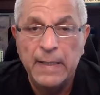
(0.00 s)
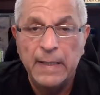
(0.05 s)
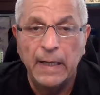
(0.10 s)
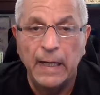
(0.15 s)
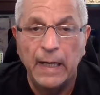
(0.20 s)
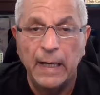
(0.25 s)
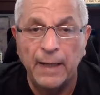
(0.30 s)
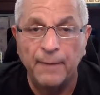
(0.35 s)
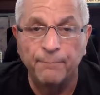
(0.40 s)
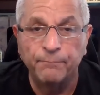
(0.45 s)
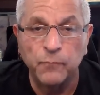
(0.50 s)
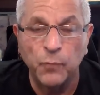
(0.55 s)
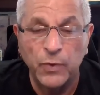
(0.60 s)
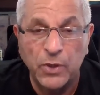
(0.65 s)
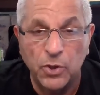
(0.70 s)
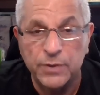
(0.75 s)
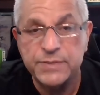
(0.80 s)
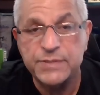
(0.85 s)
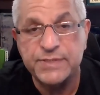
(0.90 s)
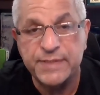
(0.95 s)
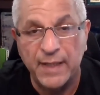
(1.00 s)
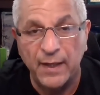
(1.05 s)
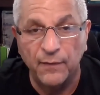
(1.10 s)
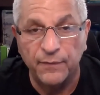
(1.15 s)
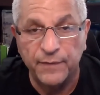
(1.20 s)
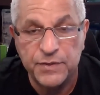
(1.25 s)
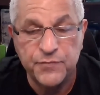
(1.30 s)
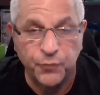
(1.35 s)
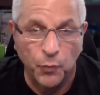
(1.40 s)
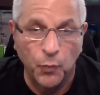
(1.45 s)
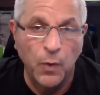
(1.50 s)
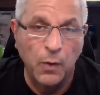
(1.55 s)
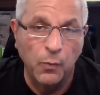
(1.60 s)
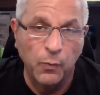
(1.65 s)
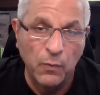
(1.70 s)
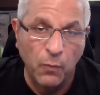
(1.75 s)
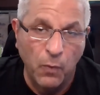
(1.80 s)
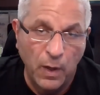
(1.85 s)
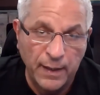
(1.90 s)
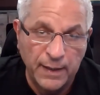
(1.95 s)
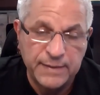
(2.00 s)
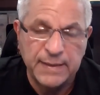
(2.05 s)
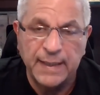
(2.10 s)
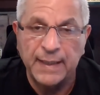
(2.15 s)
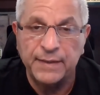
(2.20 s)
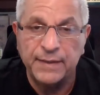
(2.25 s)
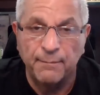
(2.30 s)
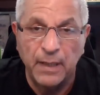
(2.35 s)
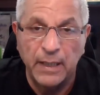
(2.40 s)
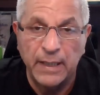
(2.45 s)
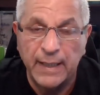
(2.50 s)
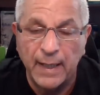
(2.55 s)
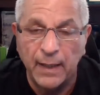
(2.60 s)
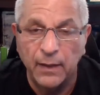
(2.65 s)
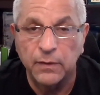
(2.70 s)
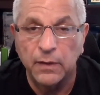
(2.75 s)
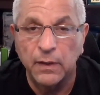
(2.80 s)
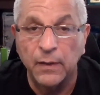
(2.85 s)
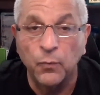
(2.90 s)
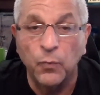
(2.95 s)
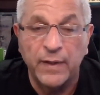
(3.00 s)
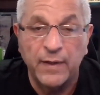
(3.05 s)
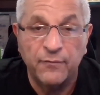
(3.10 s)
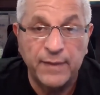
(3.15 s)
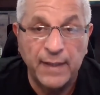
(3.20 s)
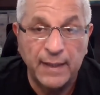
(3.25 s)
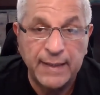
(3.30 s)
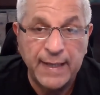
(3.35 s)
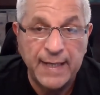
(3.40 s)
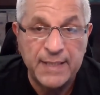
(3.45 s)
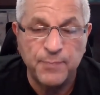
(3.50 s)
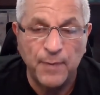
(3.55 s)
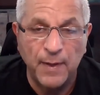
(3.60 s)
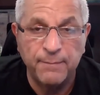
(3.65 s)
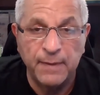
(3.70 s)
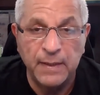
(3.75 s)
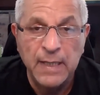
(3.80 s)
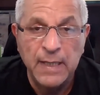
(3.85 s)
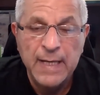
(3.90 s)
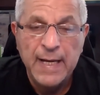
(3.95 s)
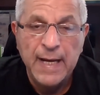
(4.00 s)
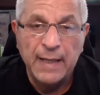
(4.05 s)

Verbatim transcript: um, we couldn't sell this for what we wanted to get the money out, and whatever that case might be.